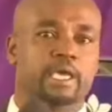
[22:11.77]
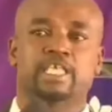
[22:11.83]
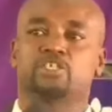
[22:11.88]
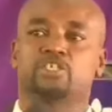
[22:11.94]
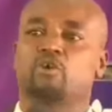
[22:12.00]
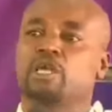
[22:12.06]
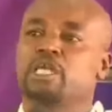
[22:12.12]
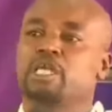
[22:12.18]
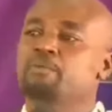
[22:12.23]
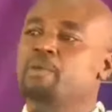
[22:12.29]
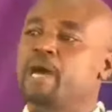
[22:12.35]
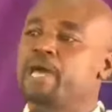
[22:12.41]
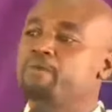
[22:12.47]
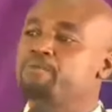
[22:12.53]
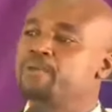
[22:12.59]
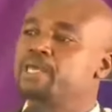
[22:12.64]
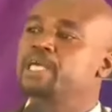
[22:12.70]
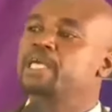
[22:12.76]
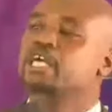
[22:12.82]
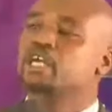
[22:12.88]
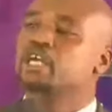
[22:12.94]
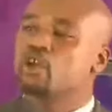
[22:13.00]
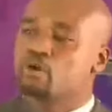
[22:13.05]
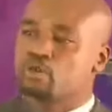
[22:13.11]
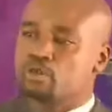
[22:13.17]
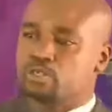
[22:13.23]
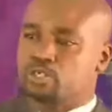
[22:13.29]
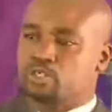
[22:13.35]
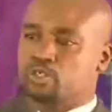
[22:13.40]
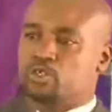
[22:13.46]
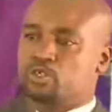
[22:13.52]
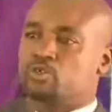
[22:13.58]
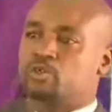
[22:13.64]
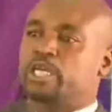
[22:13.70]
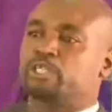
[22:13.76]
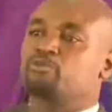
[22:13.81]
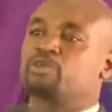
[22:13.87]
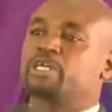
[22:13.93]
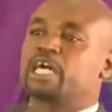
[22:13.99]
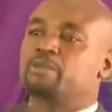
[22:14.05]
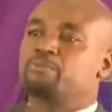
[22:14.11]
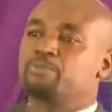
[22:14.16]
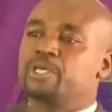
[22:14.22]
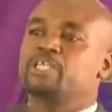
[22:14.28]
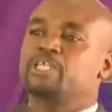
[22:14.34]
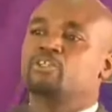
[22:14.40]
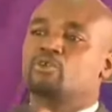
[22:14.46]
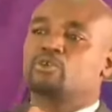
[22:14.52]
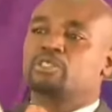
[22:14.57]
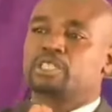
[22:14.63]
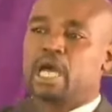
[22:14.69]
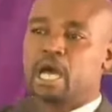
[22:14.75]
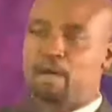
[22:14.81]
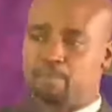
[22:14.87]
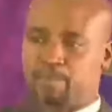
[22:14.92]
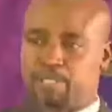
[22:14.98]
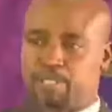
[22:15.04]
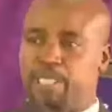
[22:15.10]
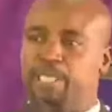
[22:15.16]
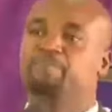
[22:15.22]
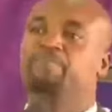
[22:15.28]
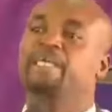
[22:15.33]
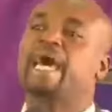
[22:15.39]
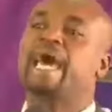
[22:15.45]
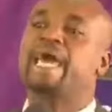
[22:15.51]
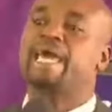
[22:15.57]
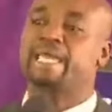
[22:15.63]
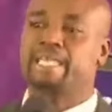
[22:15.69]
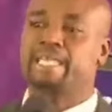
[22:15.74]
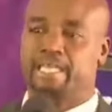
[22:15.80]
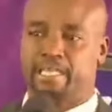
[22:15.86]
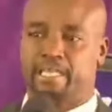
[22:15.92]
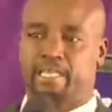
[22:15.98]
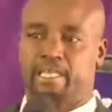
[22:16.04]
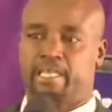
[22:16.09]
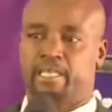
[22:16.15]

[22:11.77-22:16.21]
It's only by being close so that we can bridge those gaps, if there are any.